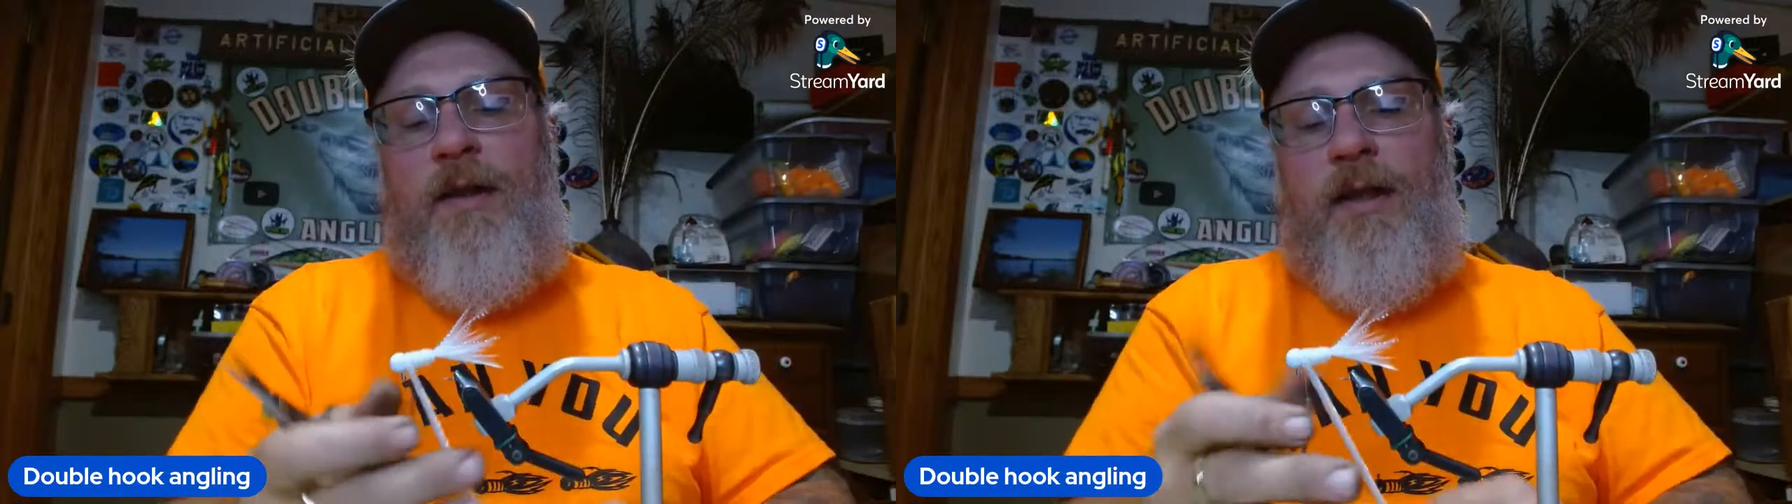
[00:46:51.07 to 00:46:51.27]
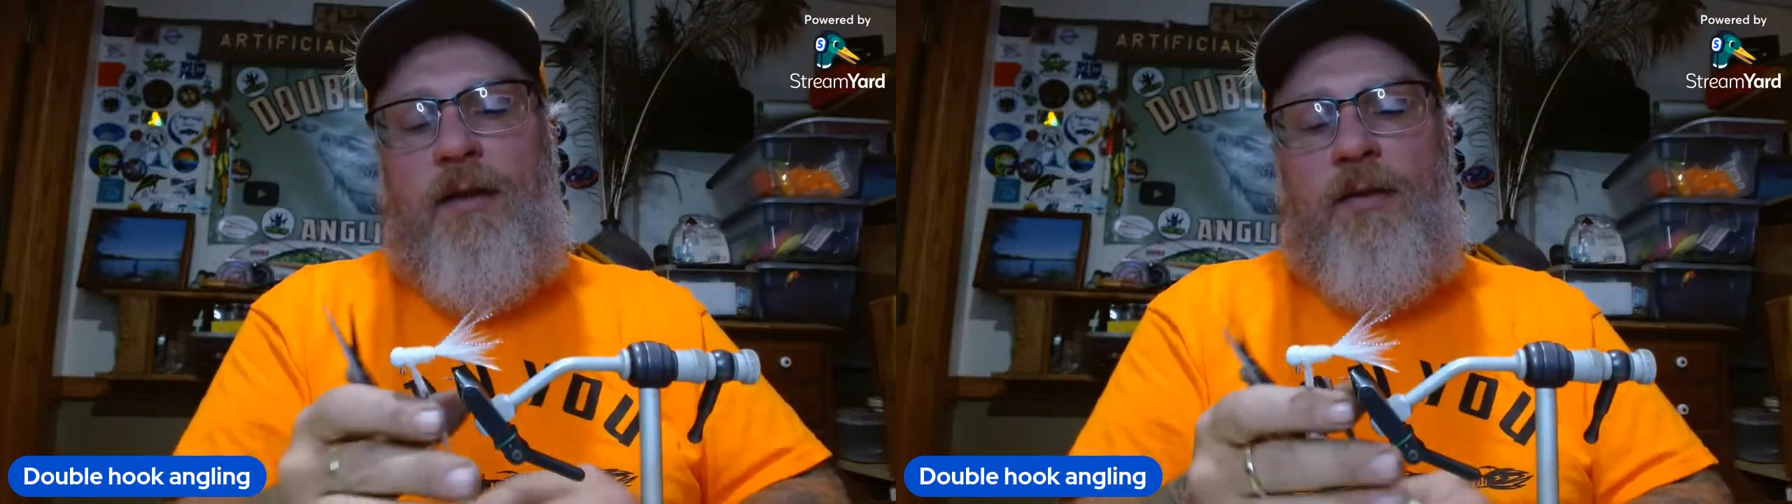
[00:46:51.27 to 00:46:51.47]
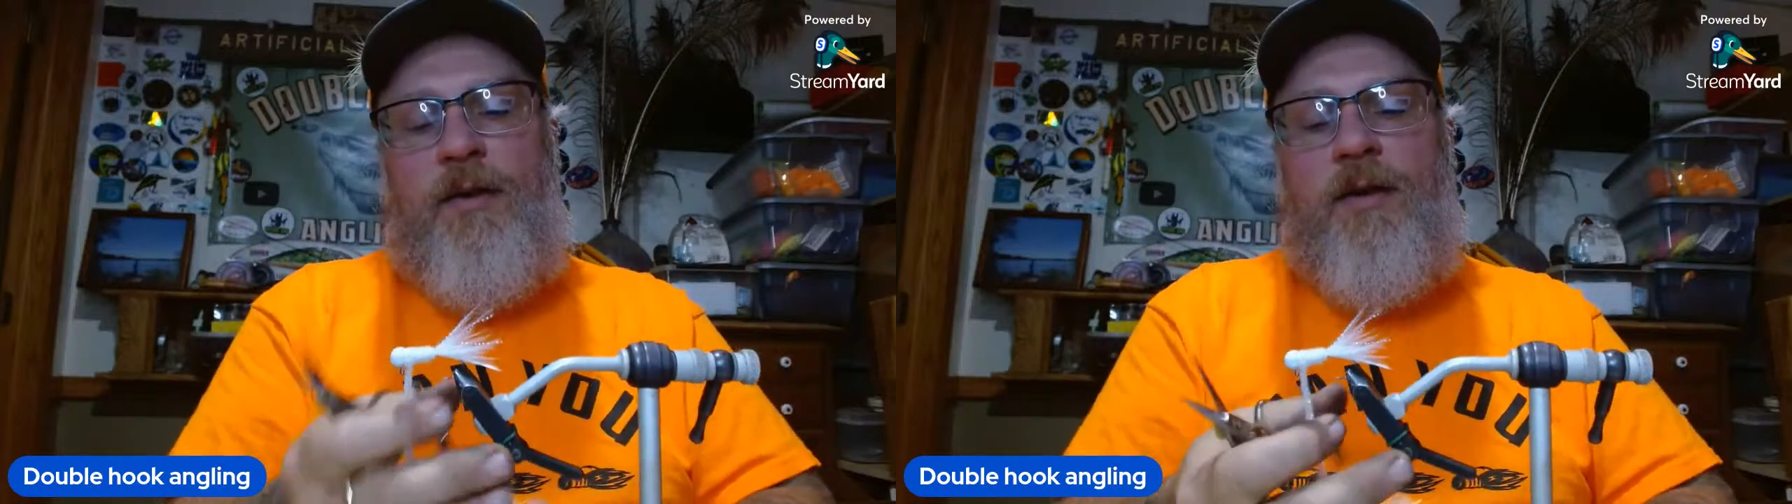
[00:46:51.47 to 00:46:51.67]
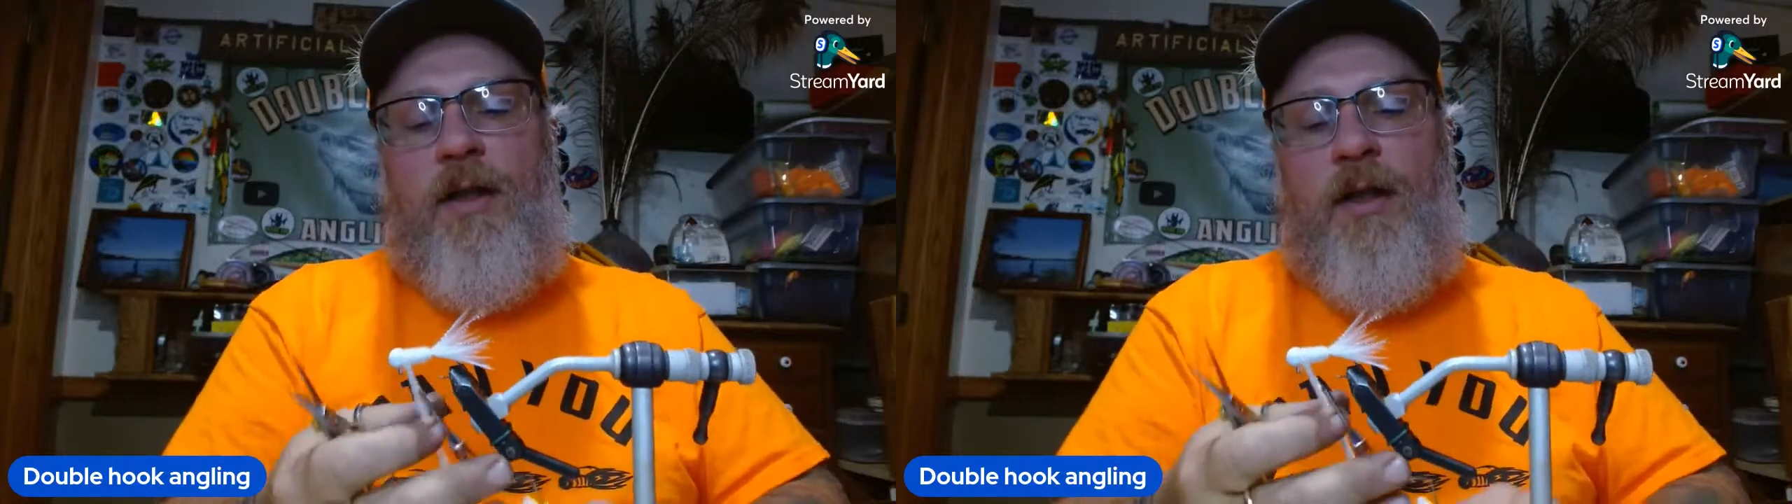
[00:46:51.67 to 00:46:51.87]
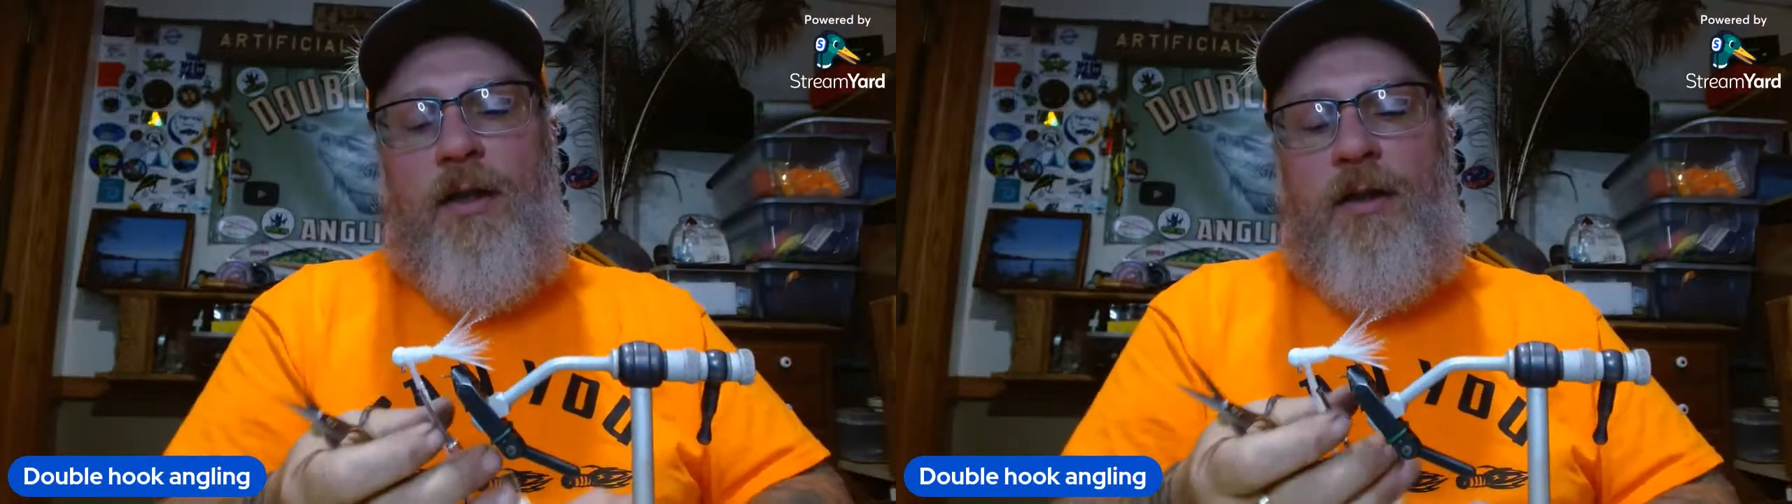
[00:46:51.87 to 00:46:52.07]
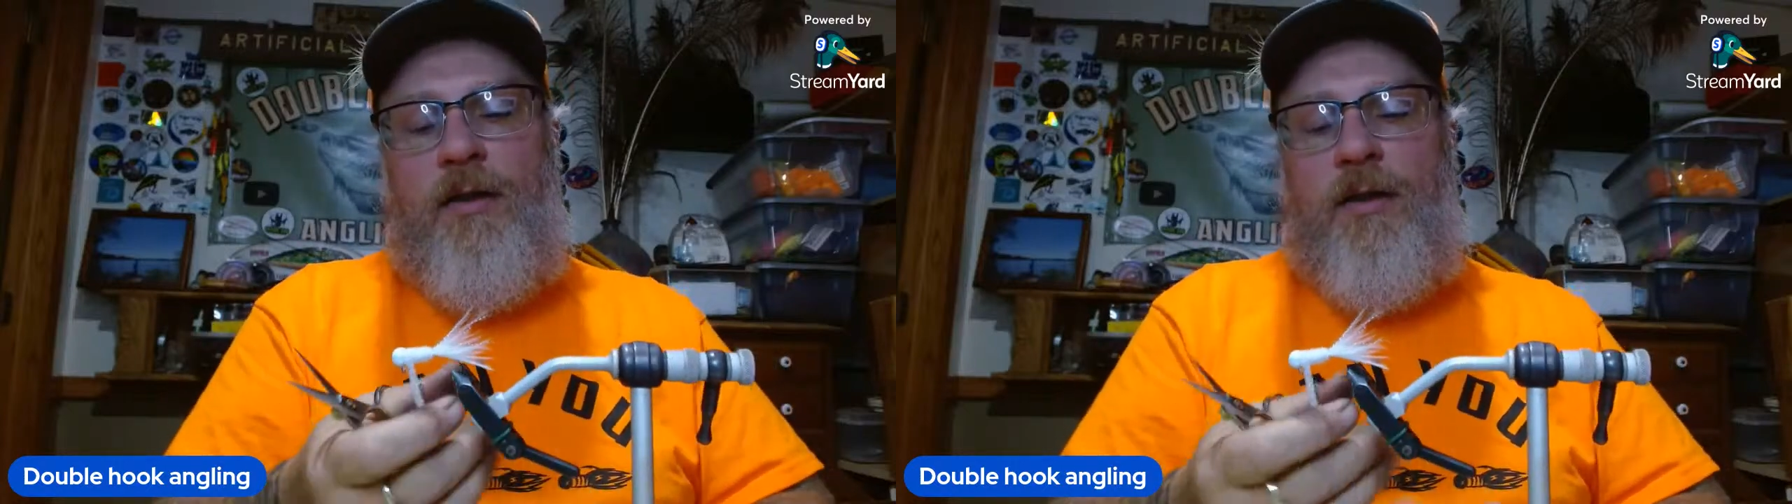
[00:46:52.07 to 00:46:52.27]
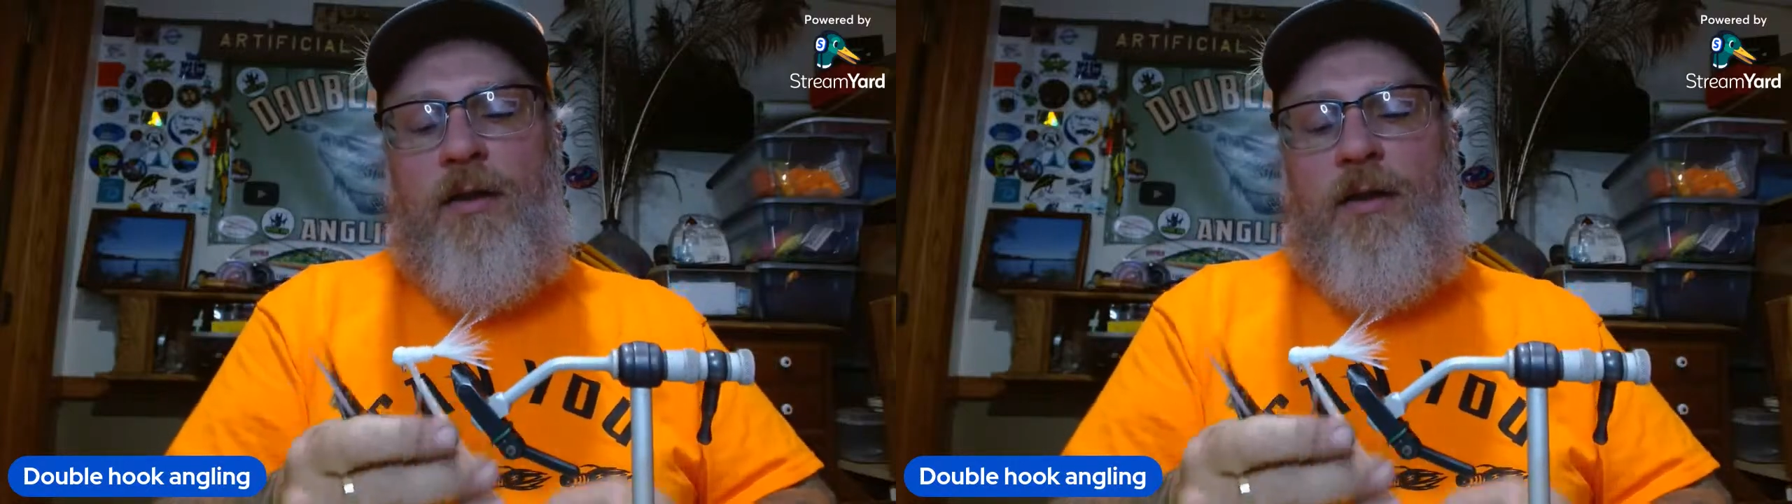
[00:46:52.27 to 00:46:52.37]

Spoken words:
like I was trying.